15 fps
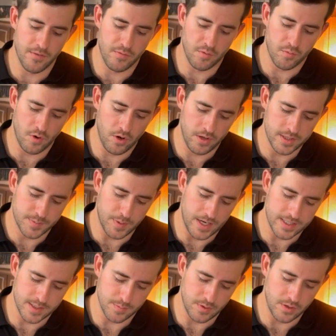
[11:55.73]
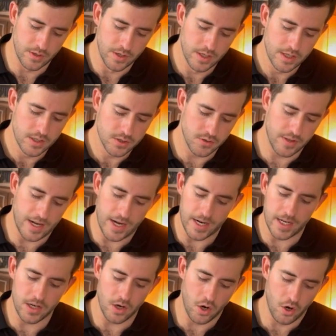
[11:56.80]
a role as possible so that I
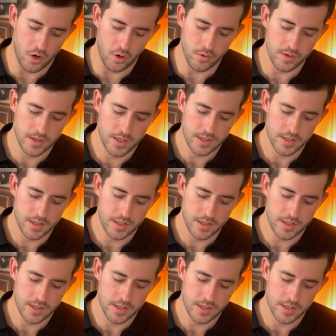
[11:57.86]
can own